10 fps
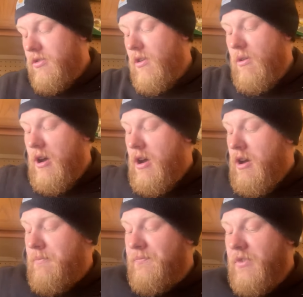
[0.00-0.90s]
So
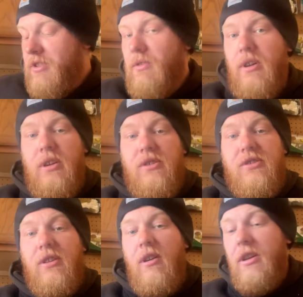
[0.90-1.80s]
let's go ahead and get
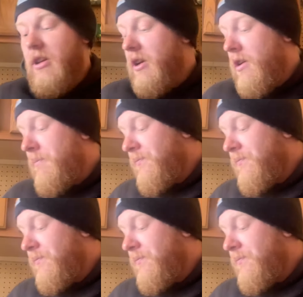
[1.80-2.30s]
started here.